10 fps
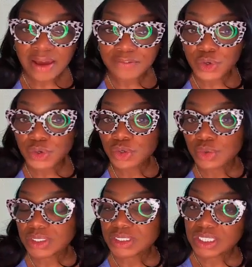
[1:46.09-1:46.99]
If you're
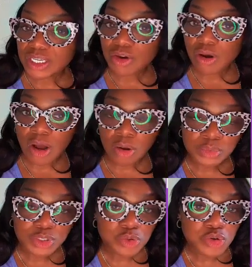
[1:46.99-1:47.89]
doing senior
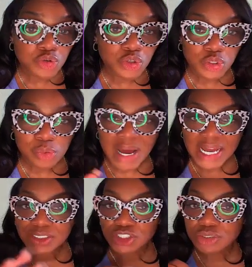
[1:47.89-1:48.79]
homes, you, you
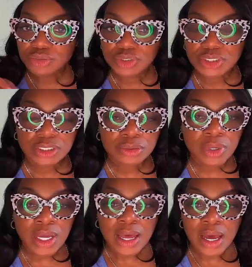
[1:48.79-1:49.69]
might choose to